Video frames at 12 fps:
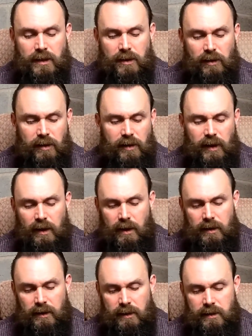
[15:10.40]
The other thing I
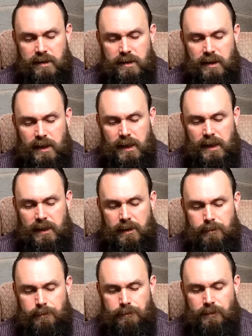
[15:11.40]
learned,
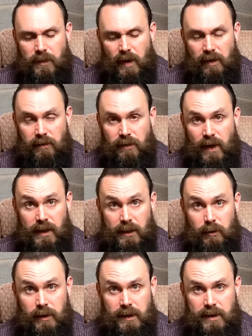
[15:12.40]
and fairly
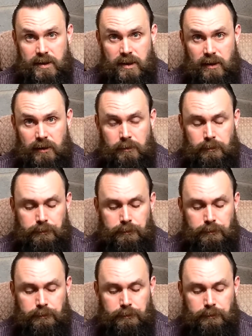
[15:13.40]
quickly too,